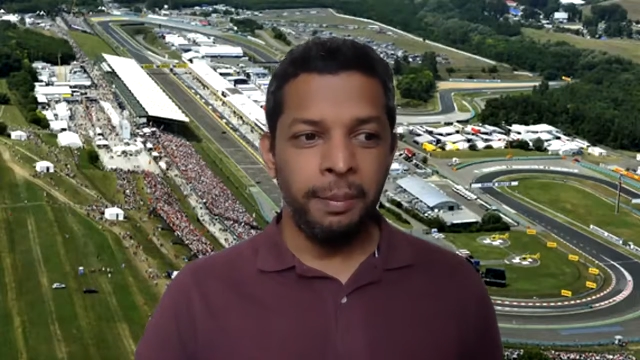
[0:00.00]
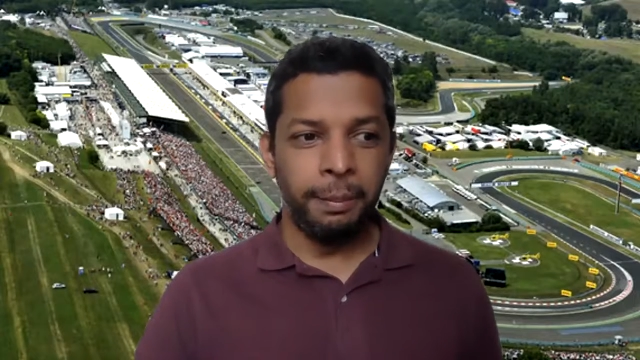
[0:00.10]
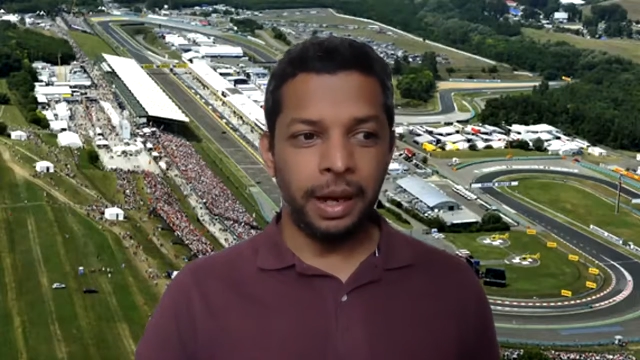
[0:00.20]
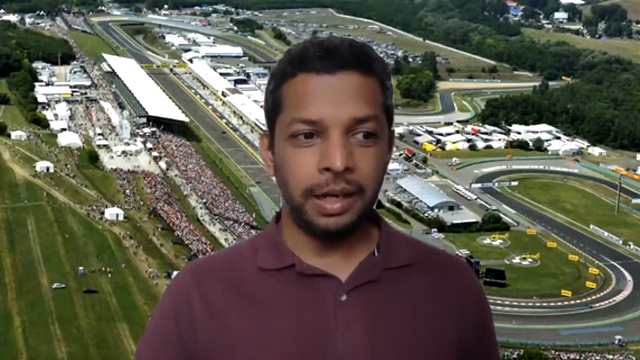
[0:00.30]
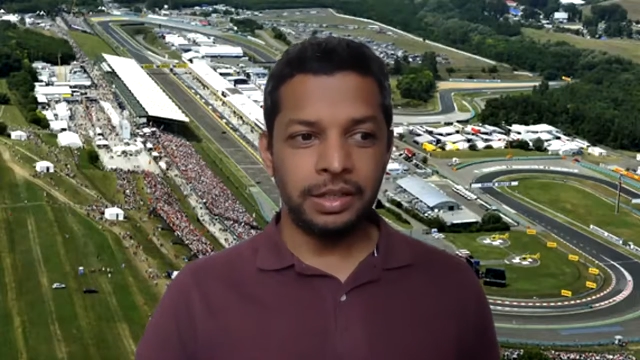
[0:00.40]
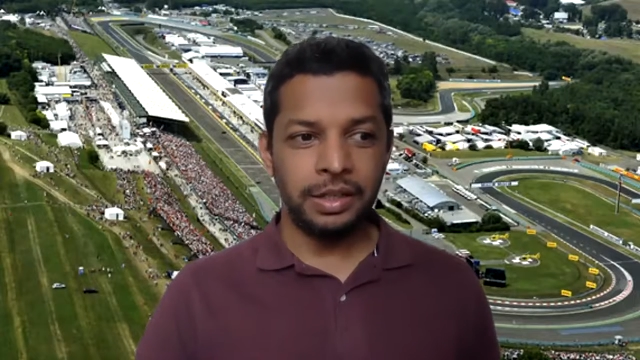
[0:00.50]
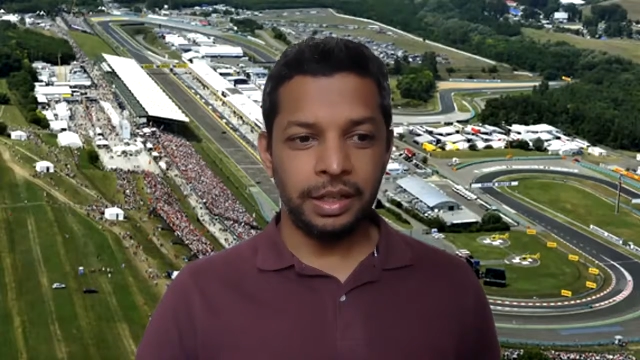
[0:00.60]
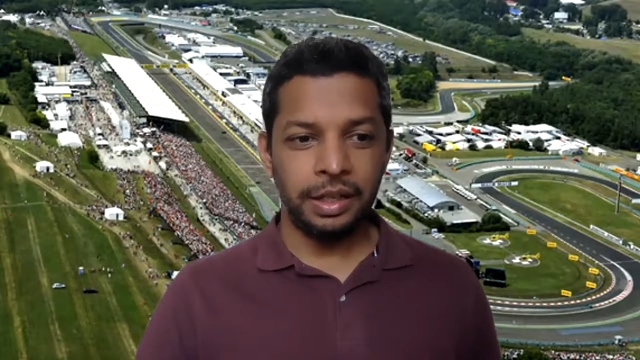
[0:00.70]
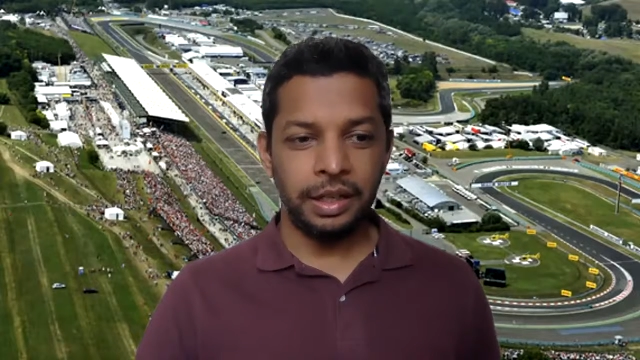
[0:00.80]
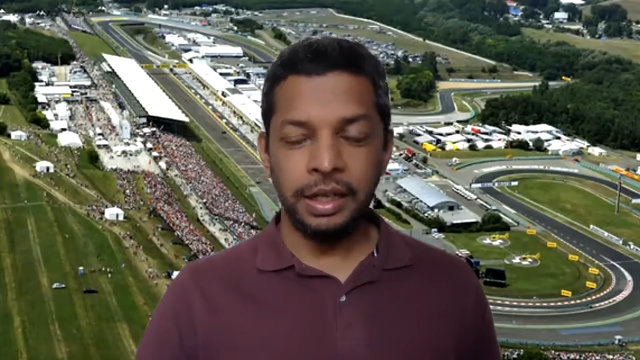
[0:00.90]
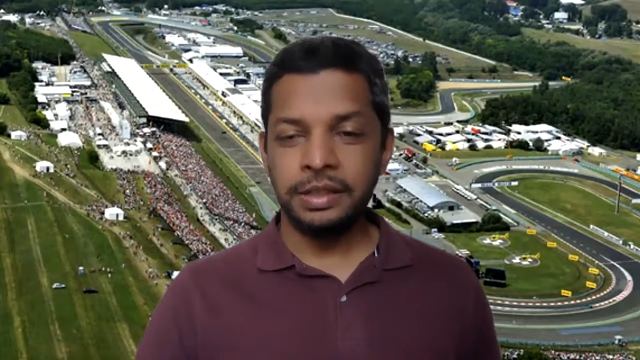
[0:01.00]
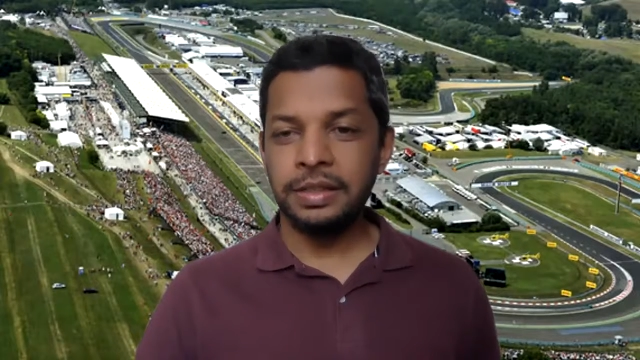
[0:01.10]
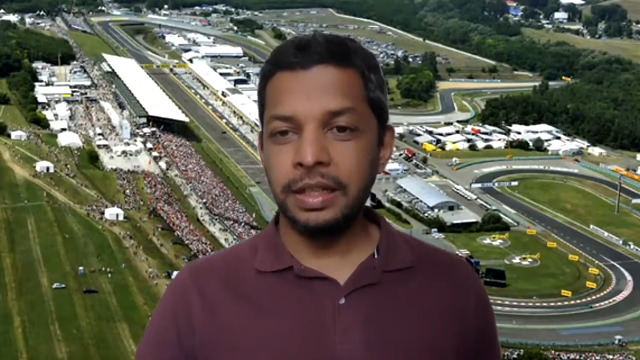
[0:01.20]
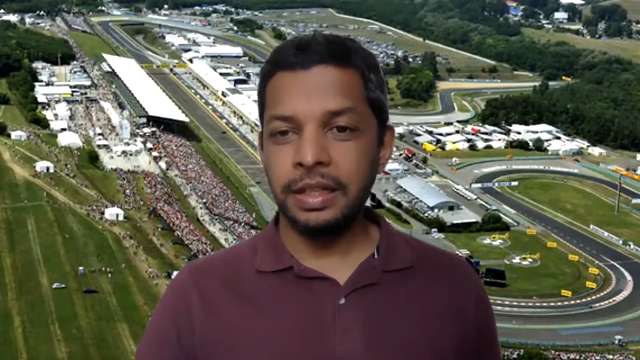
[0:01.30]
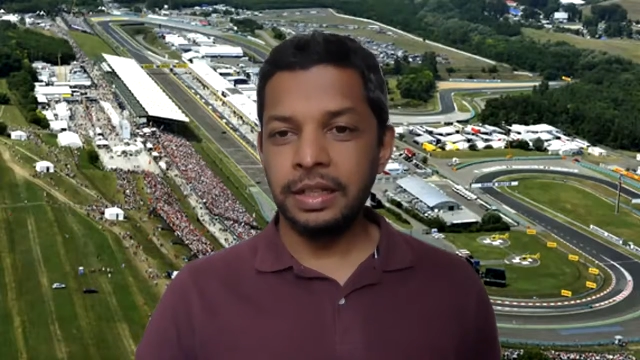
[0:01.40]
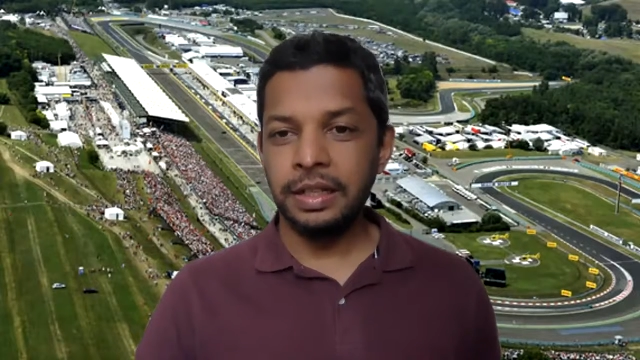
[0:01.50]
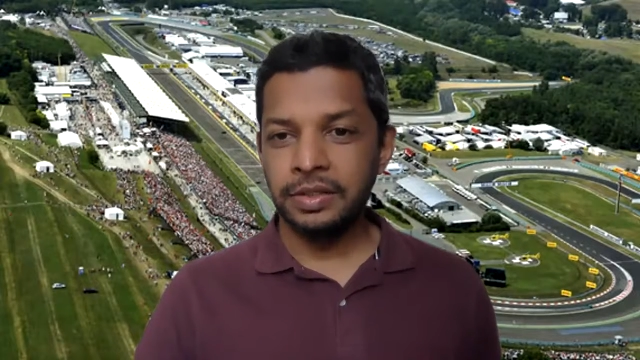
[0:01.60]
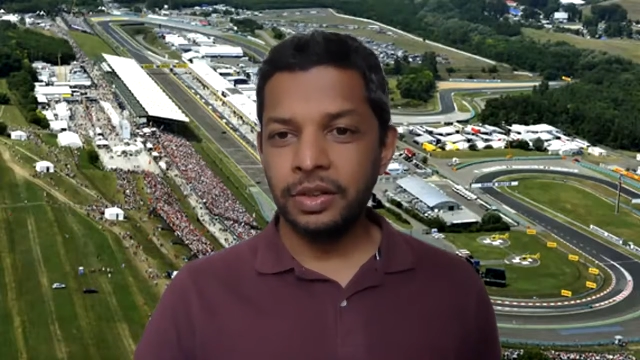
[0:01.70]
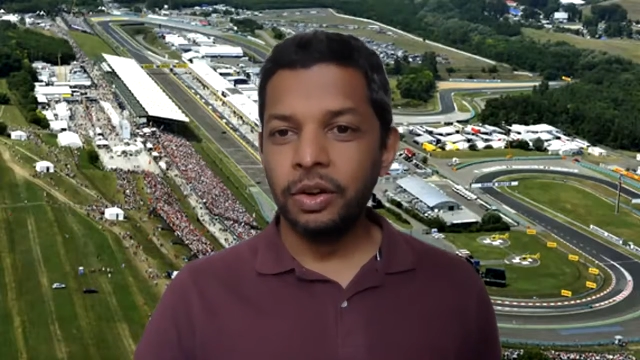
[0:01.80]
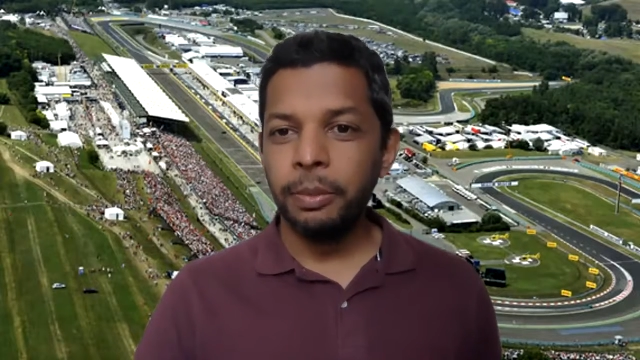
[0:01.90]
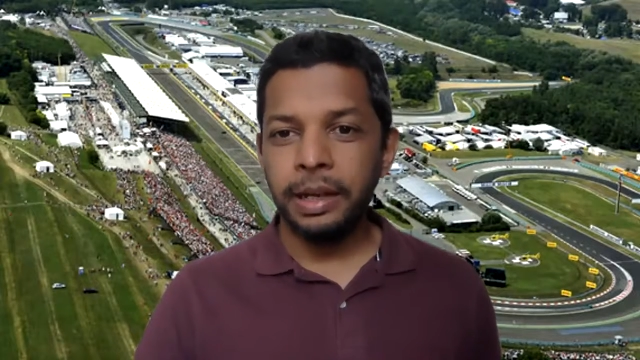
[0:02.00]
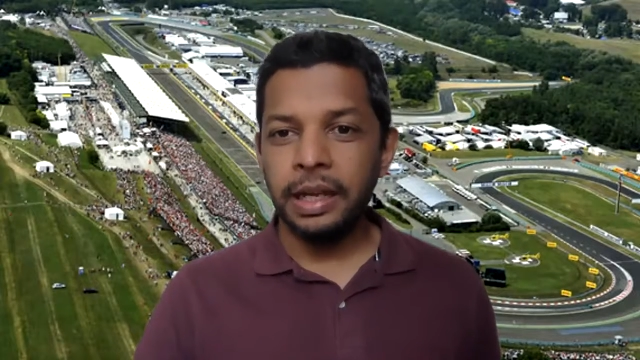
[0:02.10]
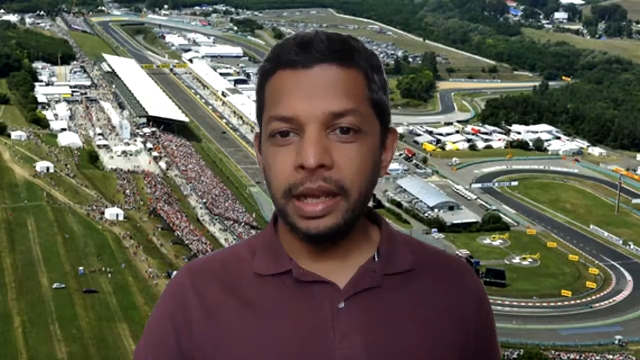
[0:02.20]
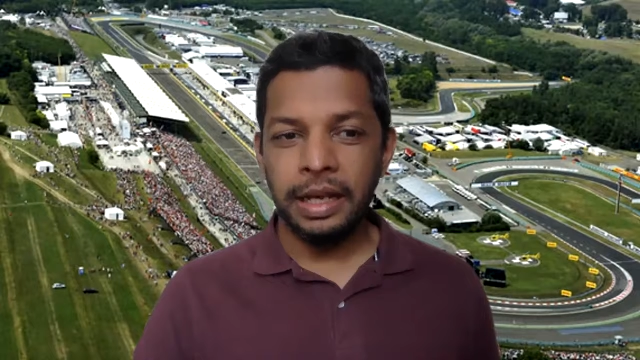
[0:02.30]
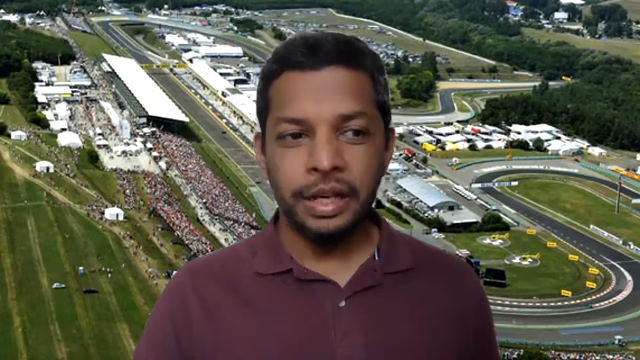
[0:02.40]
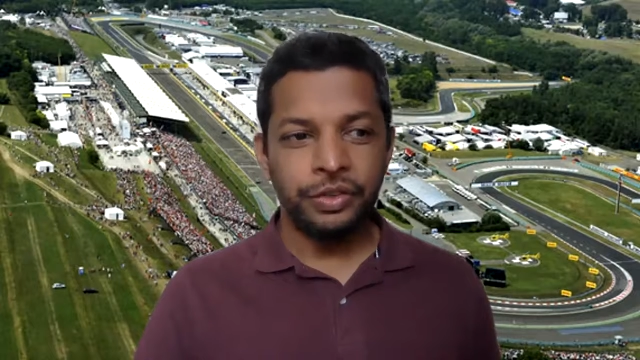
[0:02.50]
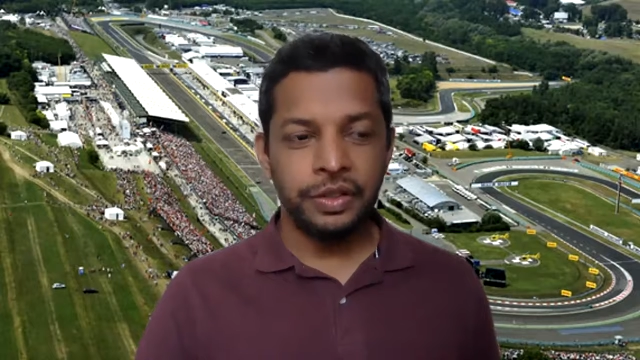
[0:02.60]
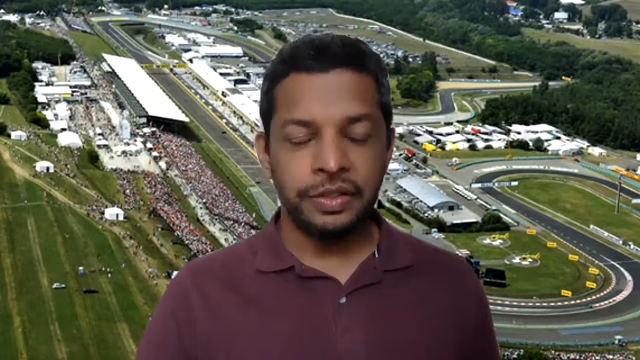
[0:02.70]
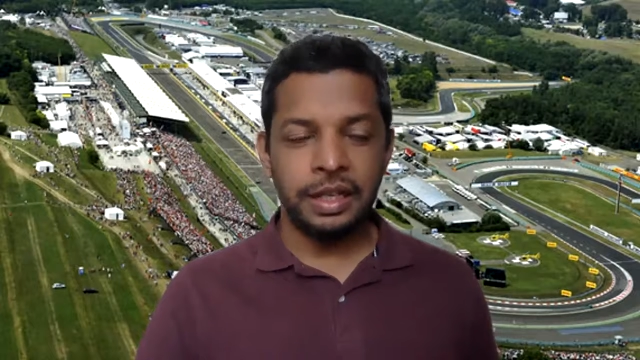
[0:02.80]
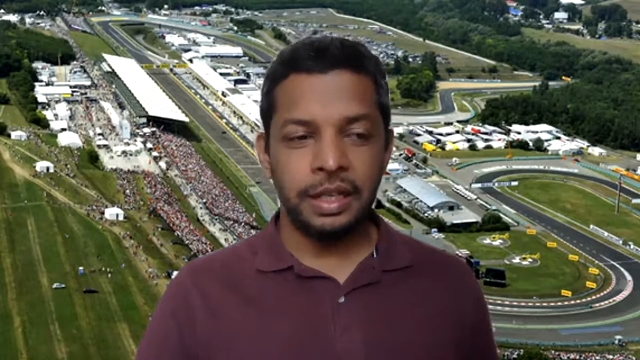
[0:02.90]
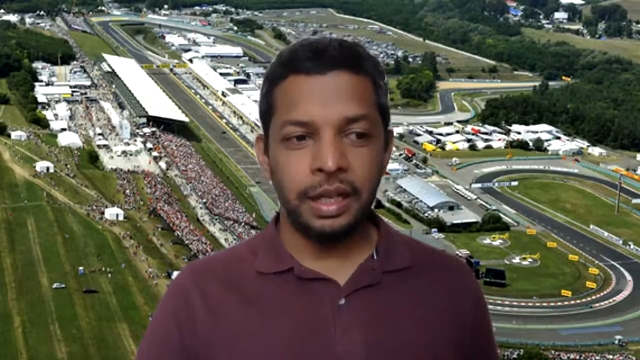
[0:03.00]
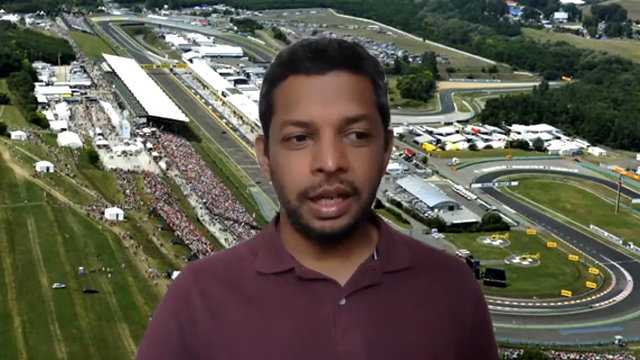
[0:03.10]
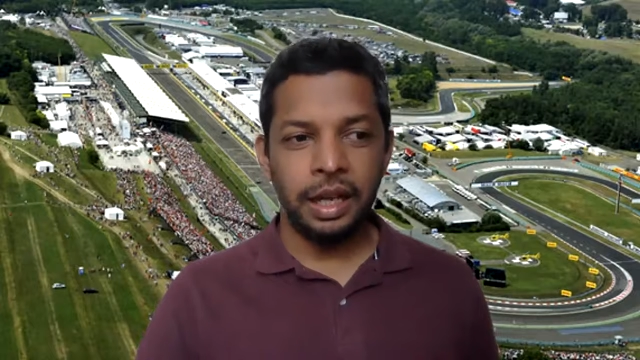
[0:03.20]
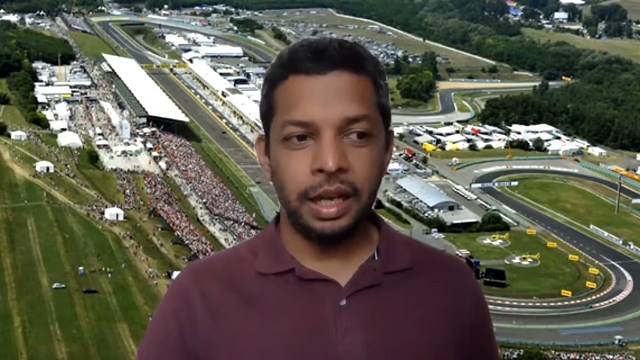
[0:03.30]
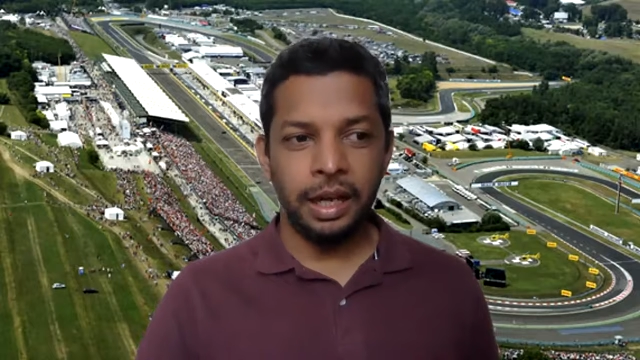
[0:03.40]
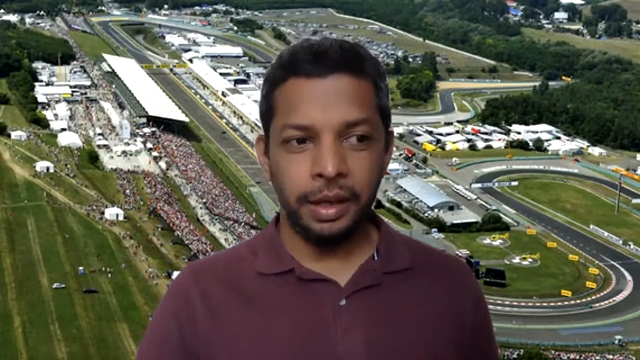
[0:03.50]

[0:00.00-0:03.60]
But uh, it's it's going to be an interesting uh,